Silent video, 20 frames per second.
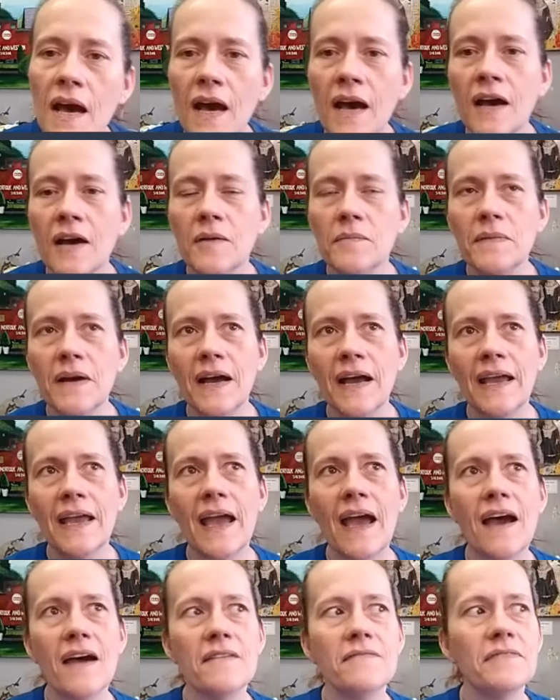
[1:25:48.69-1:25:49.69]
Um, I
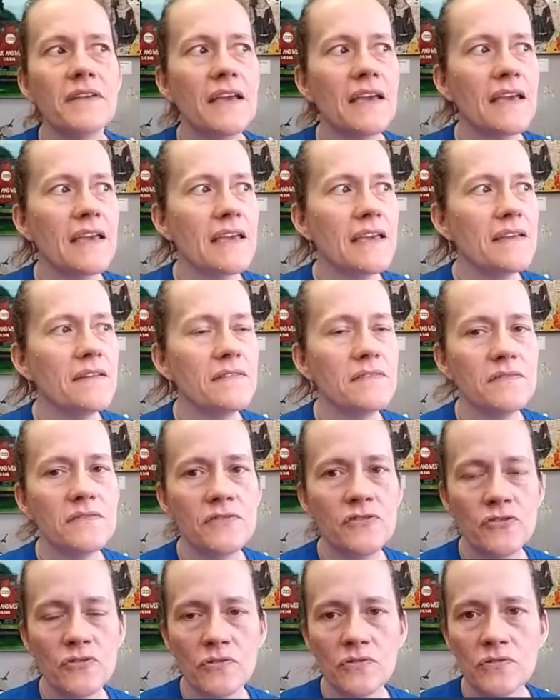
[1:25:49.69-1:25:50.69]
have a
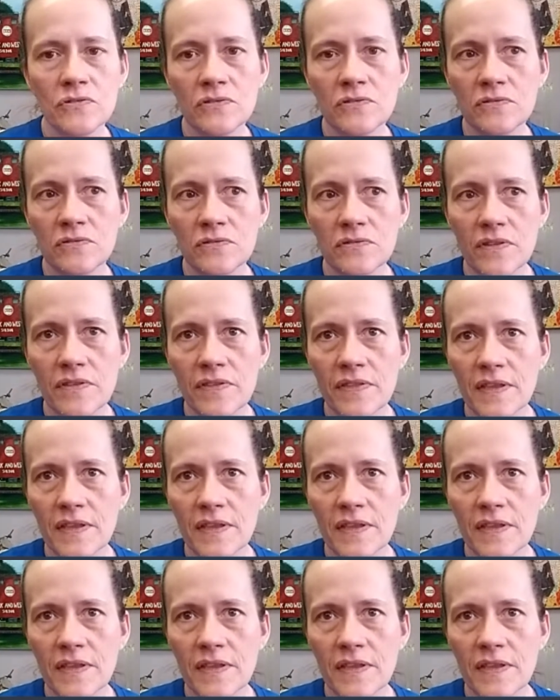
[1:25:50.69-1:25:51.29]
journal